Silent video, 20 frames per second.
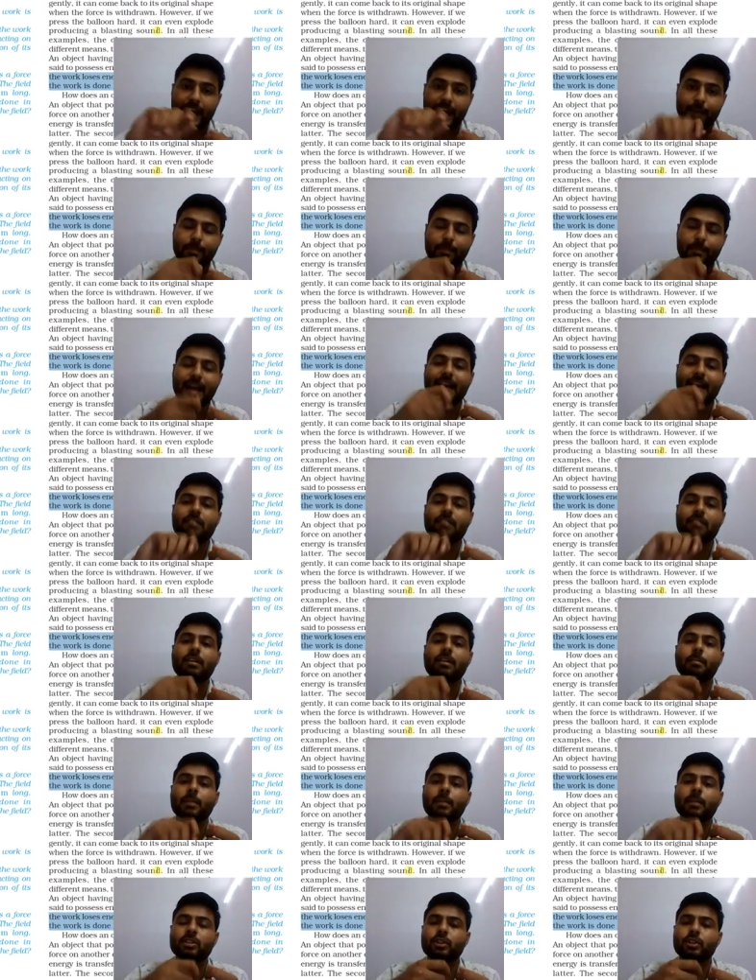apply our
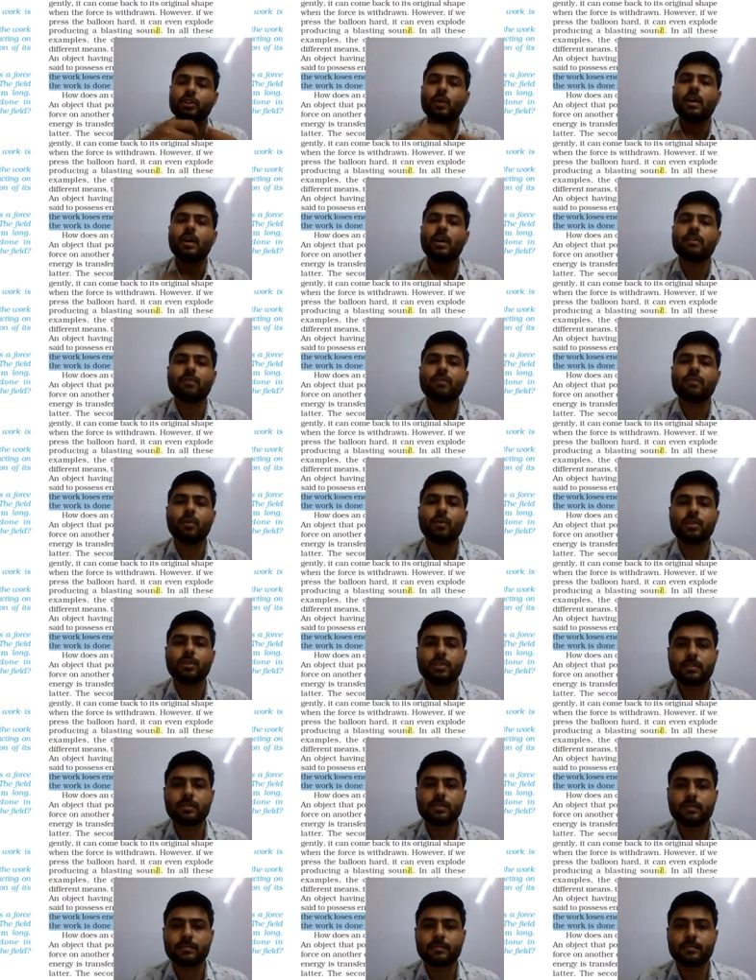muscular force.